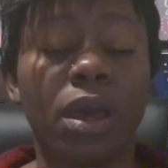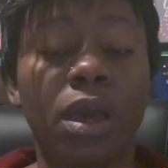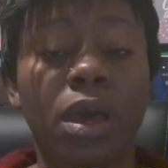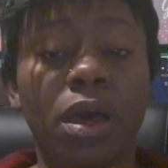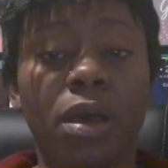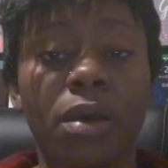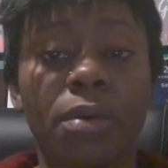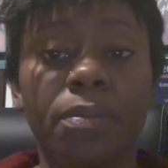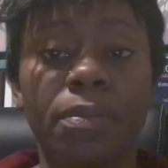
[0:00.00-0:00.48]

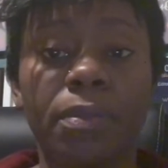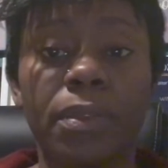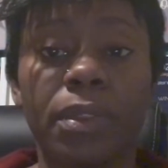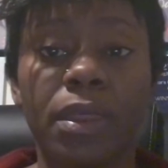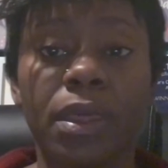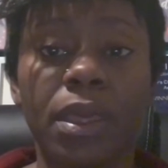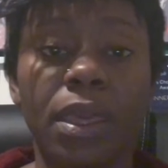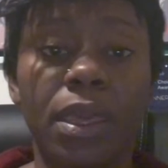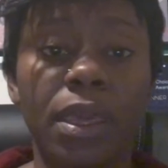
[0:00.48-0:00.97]

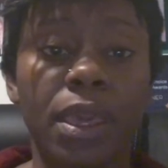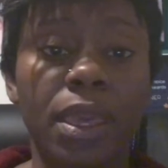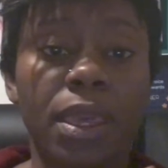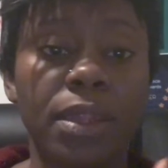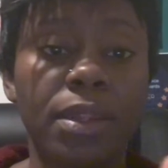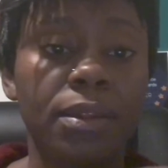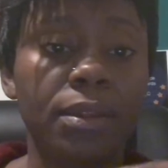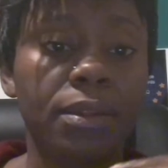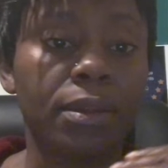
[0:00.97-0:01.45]

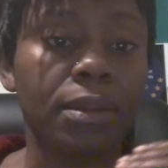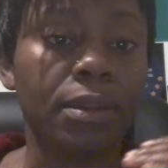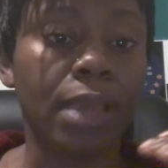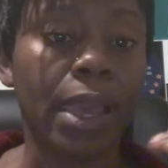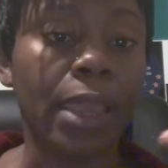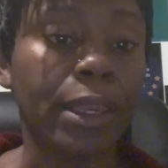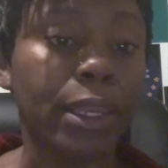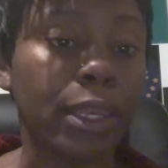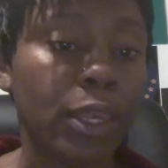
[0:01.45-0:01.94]
And
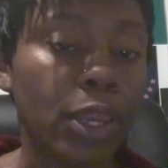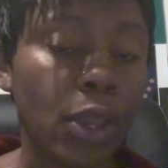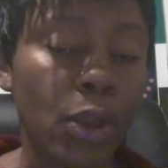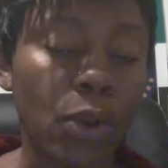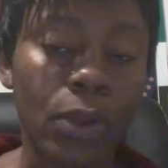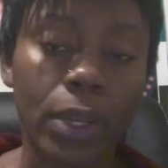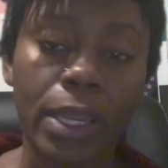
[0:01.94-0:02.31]
I know,